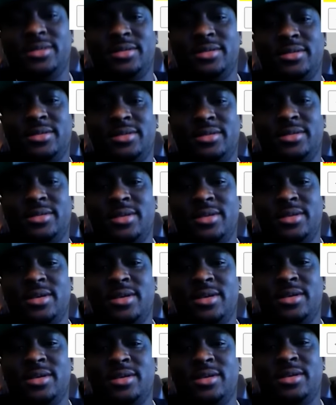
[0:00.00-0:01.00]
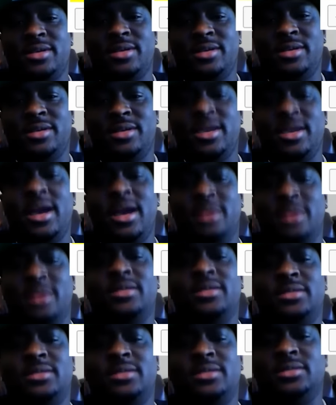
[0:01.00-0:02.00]

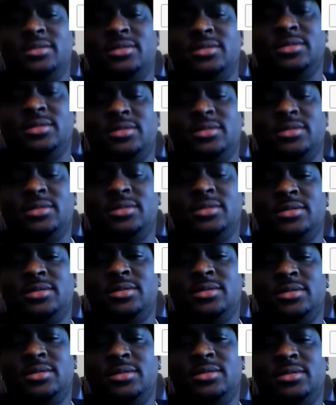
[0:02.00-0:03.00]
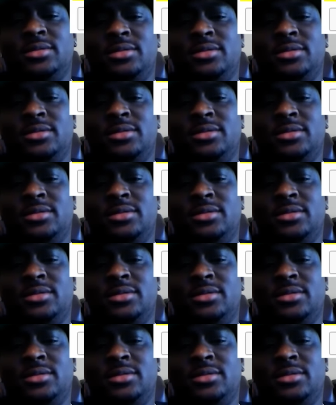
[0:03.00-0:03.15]
The person shown says nothing.